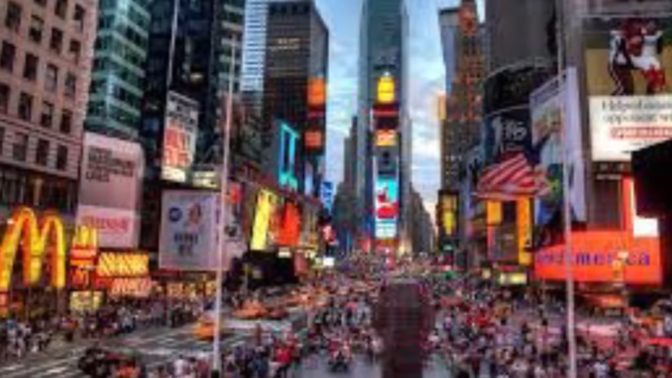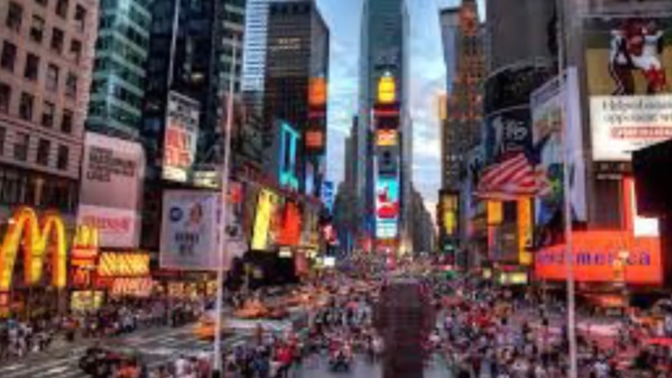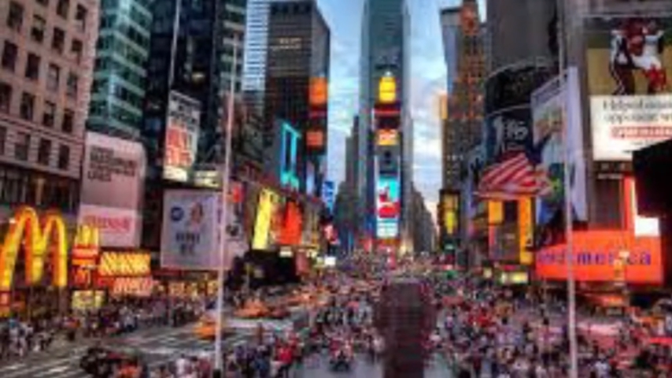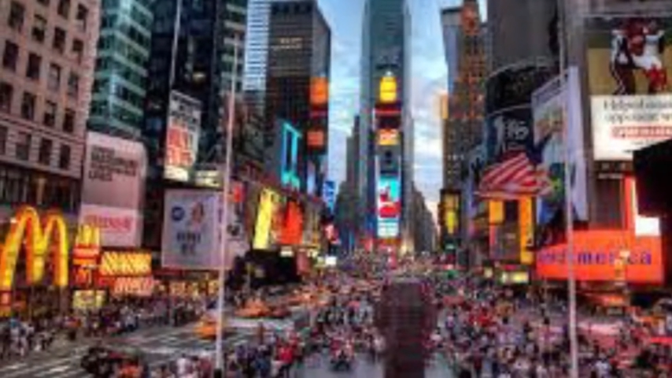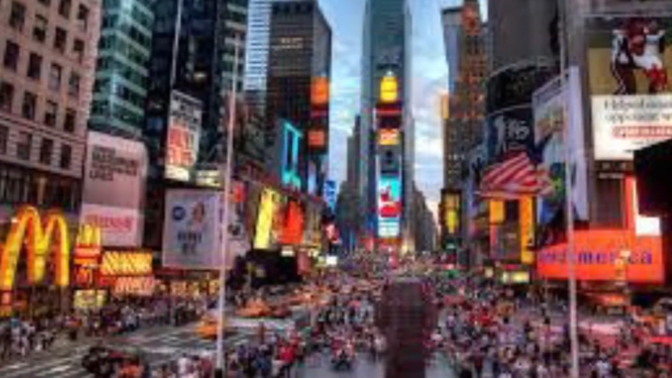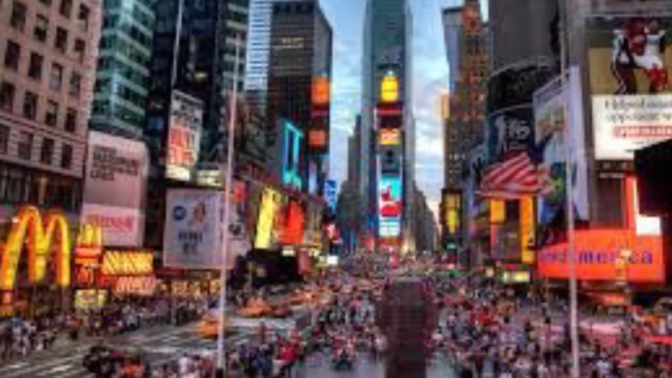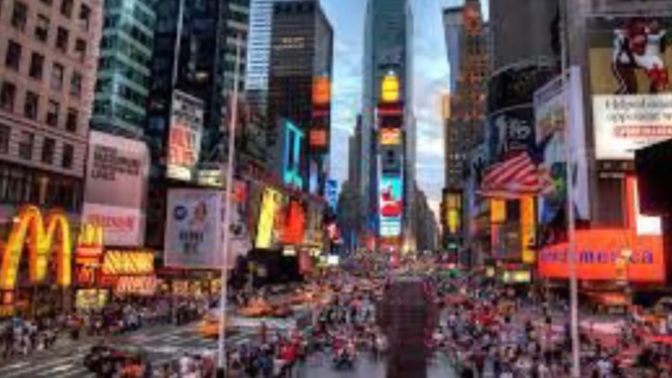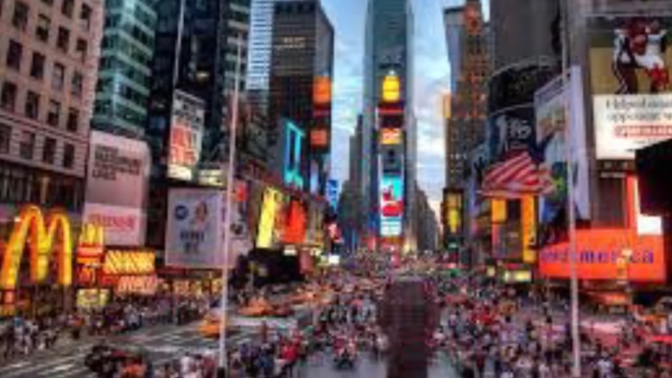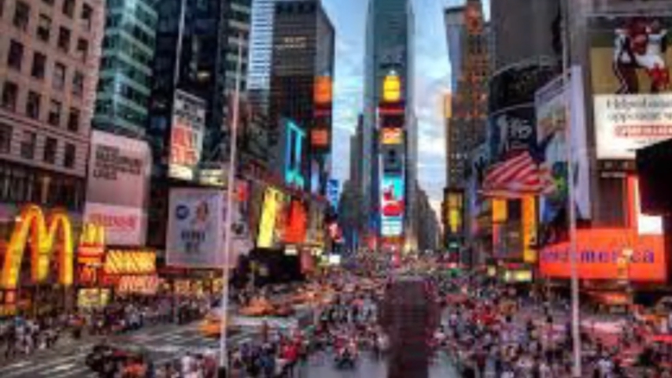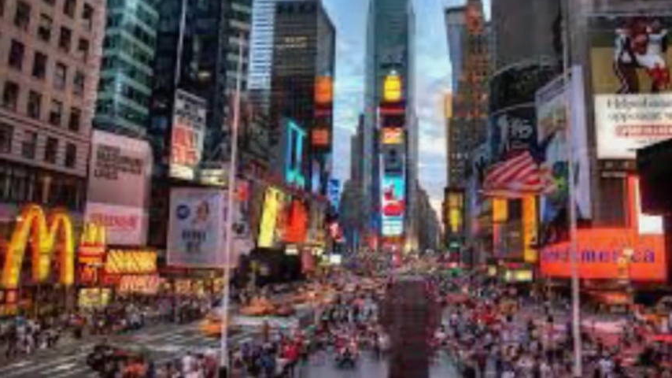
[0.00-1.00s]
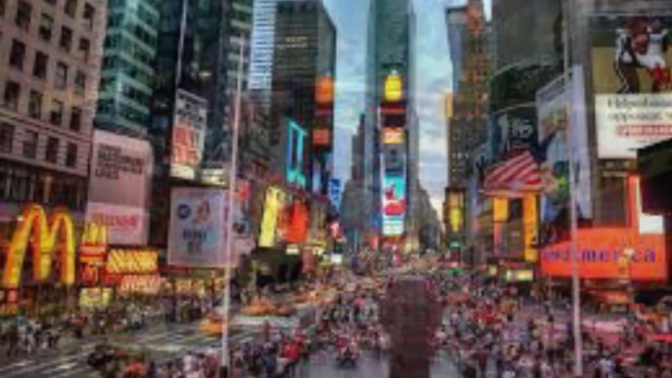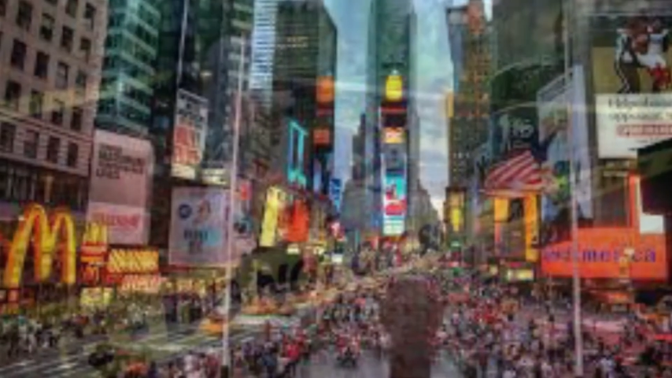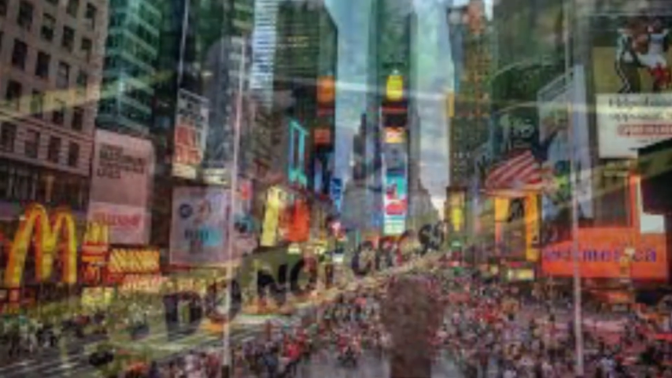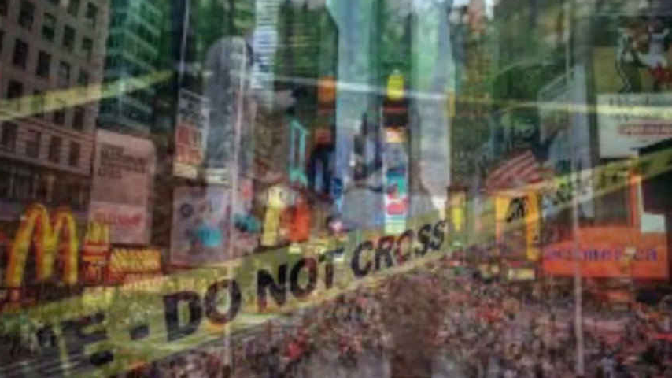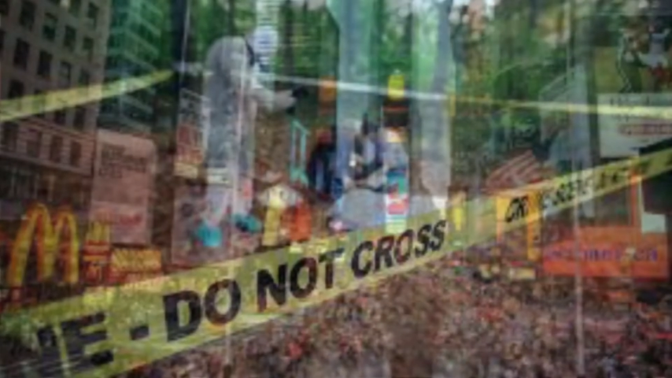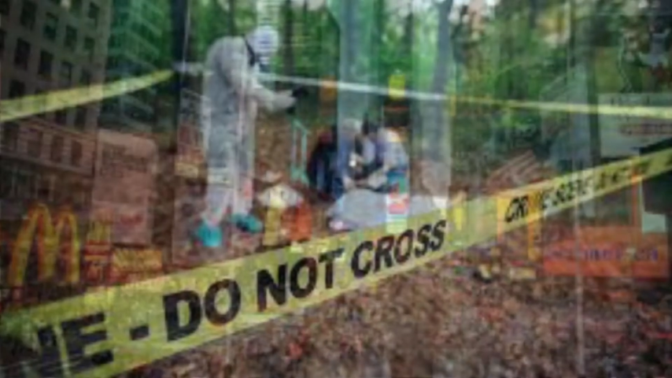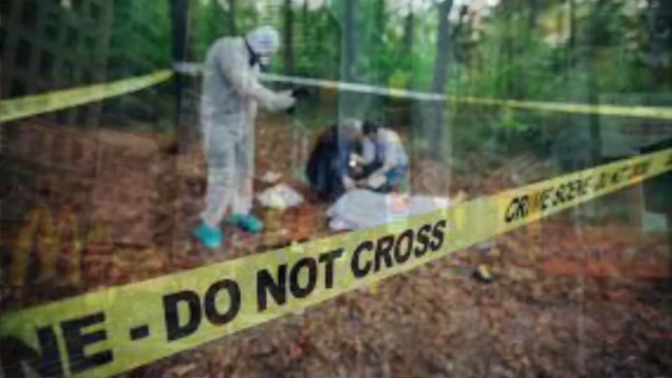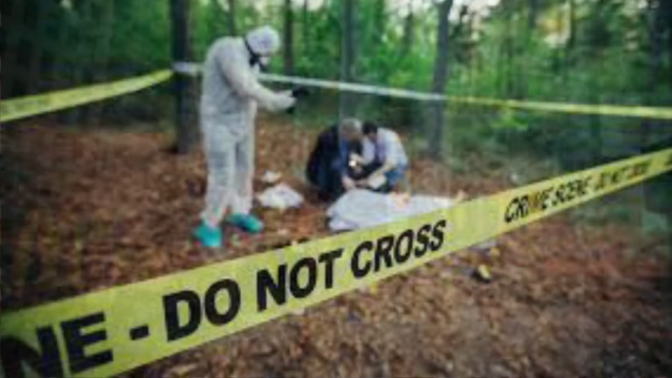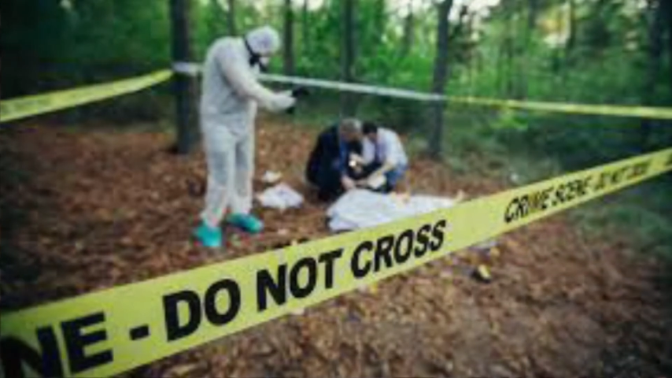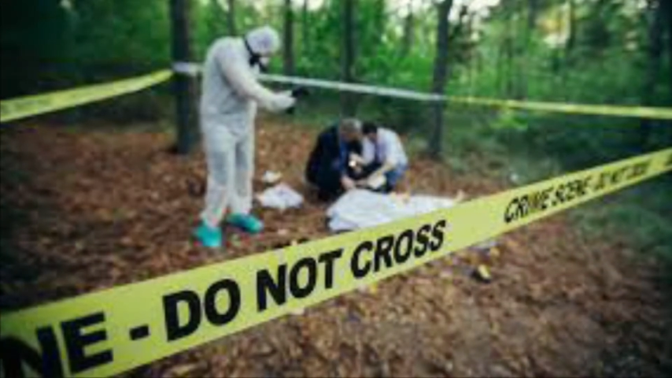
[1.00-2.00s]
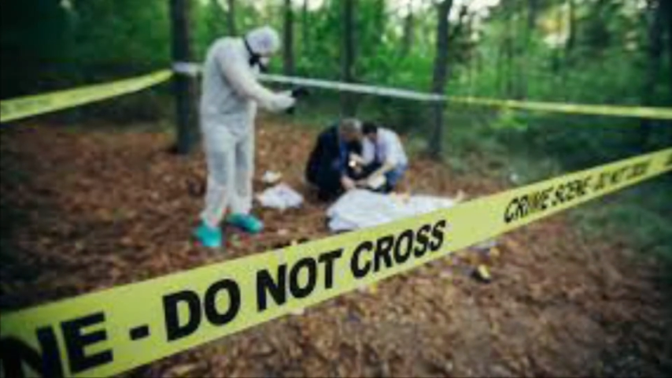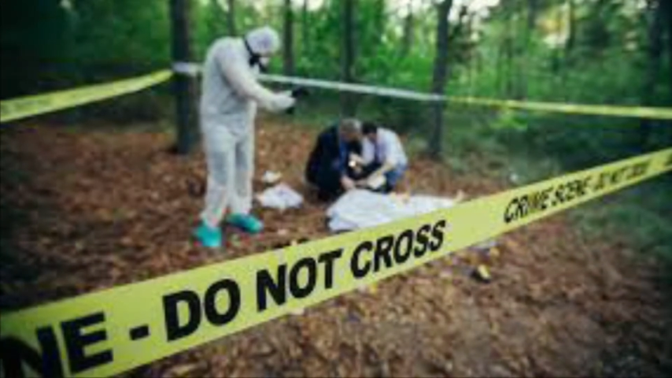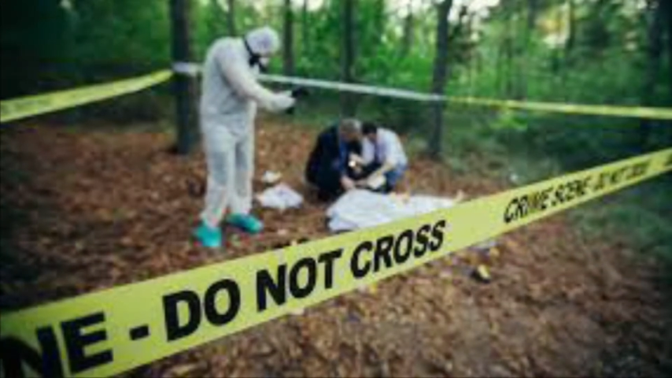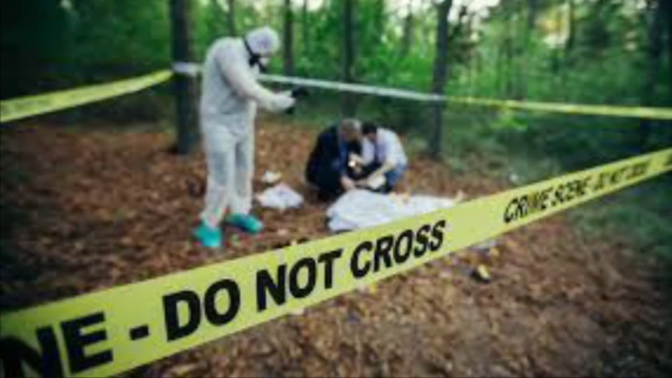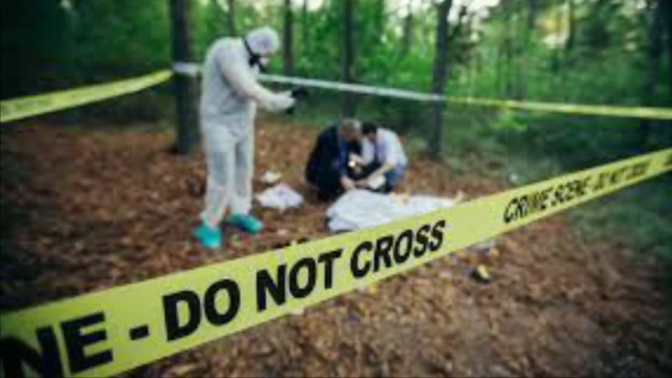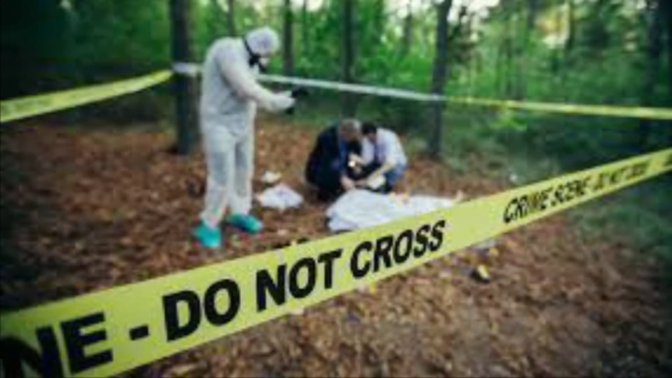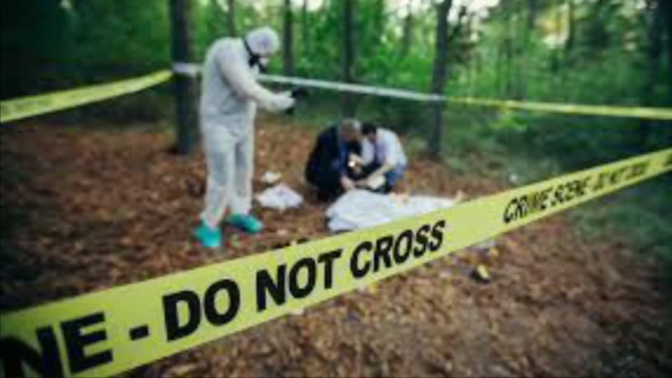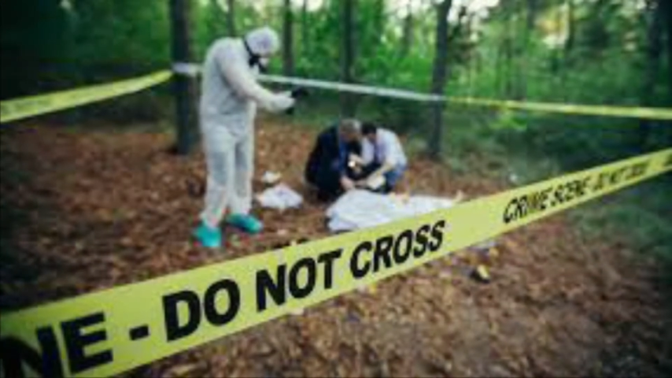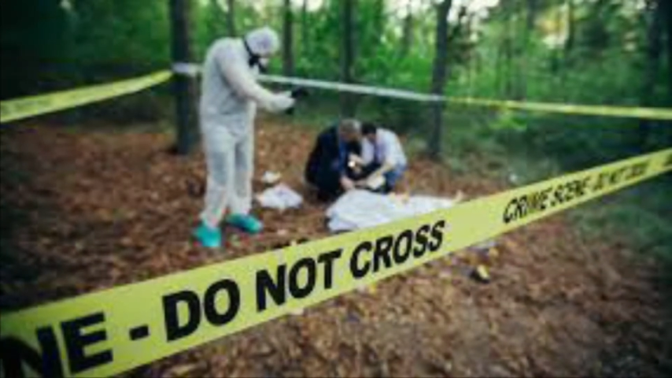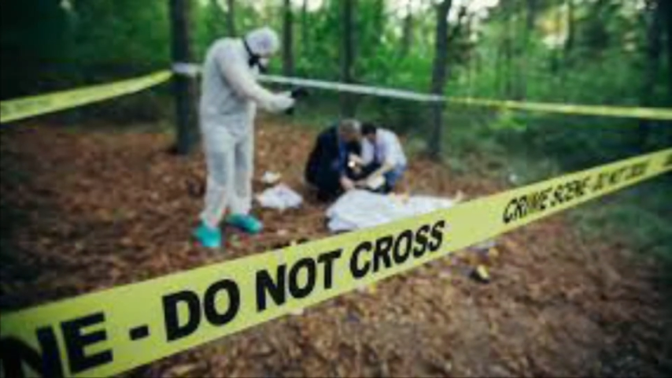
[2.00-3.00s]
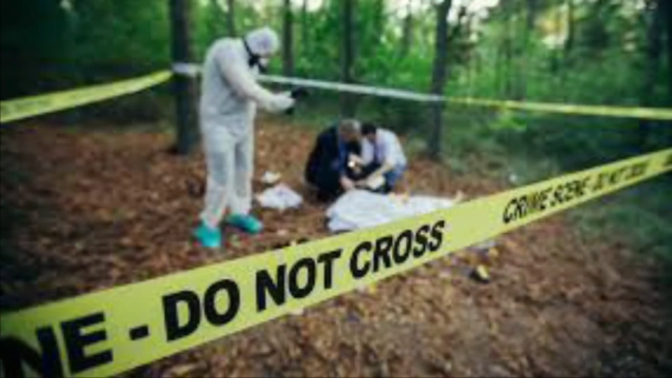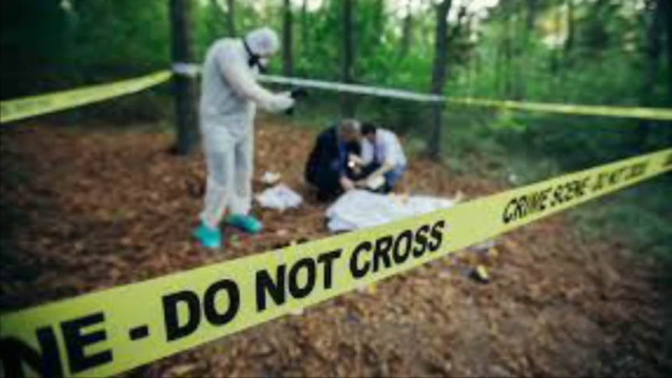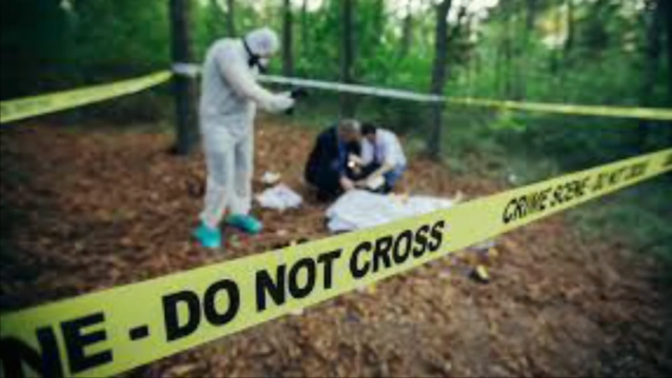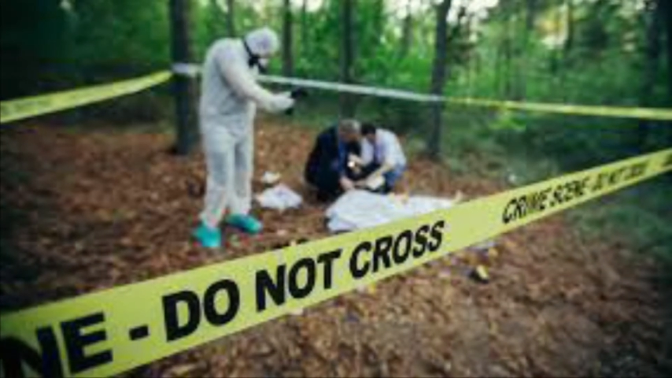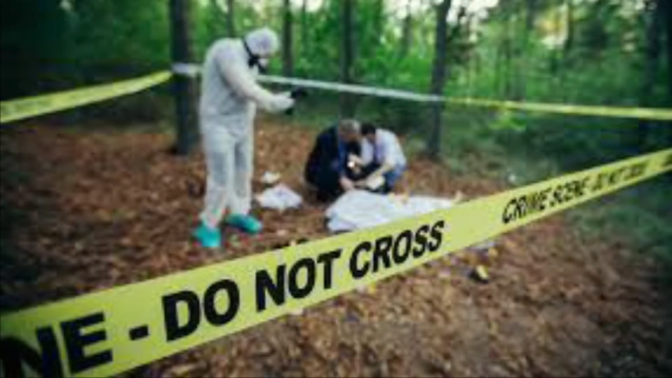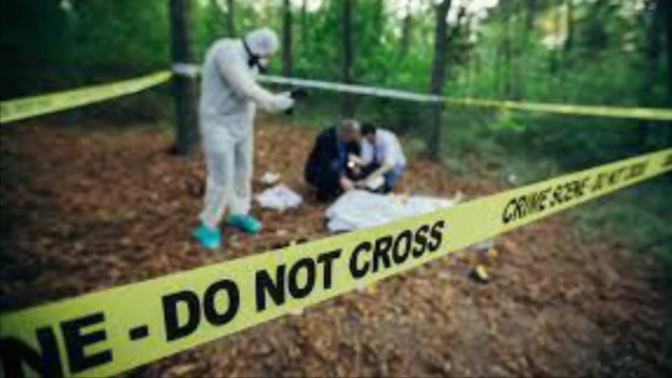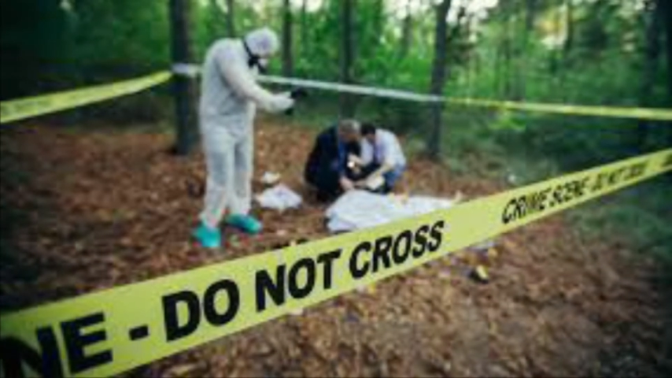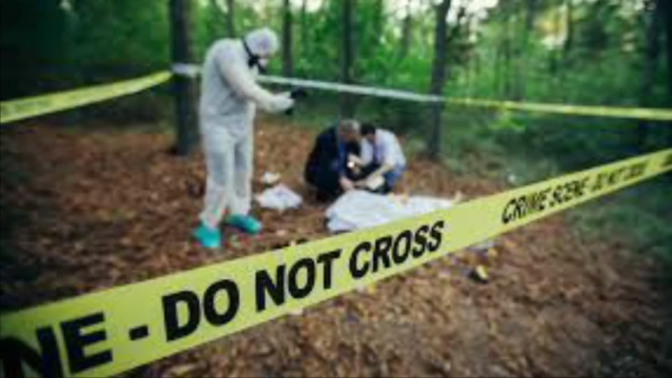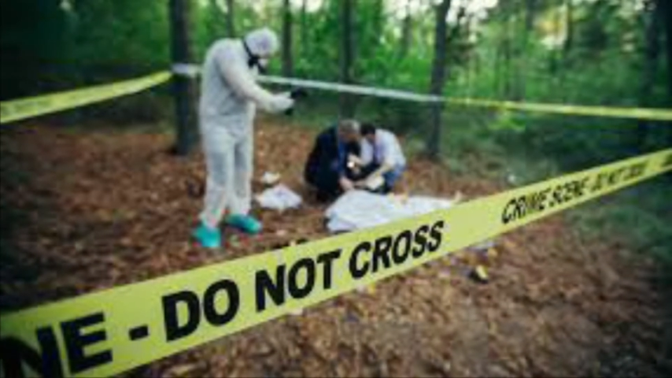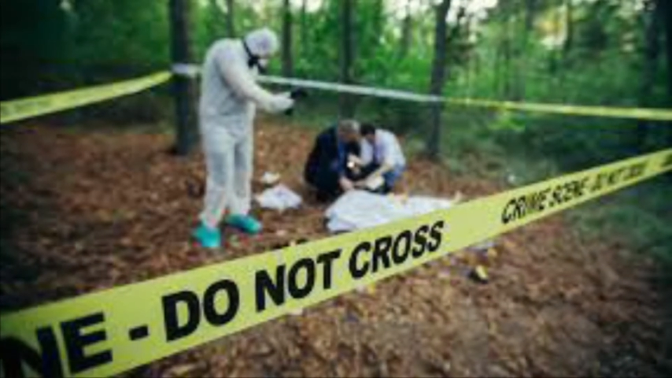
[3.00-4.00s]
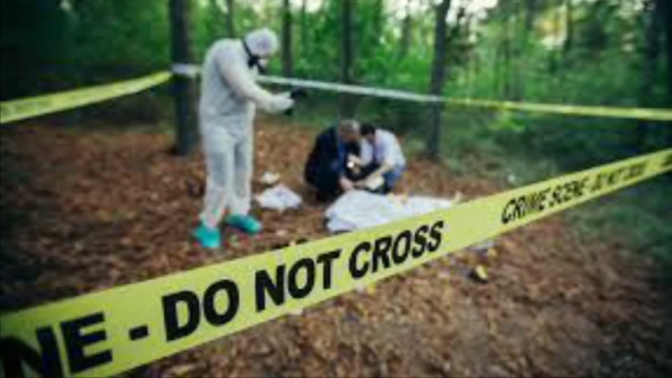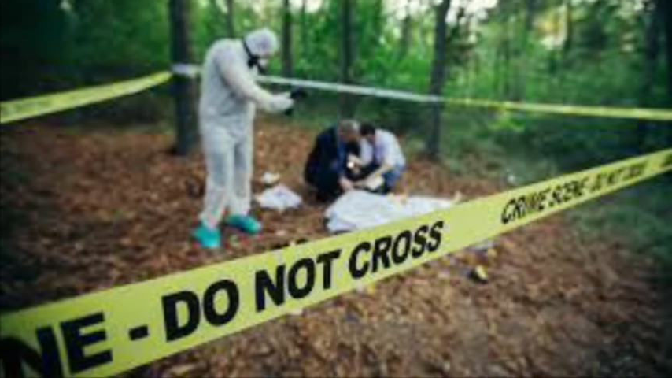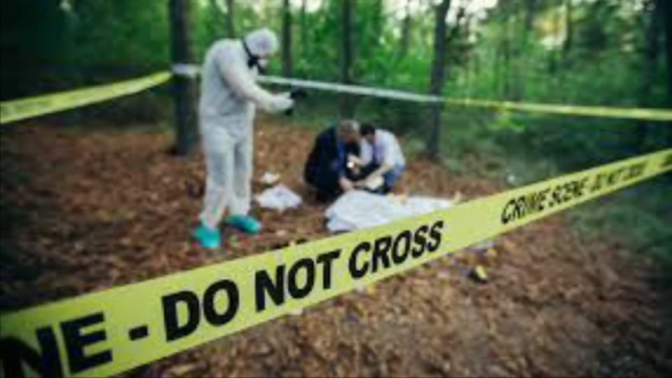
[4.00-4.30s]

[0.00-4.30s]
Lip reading: Nobody's mouth can be seen.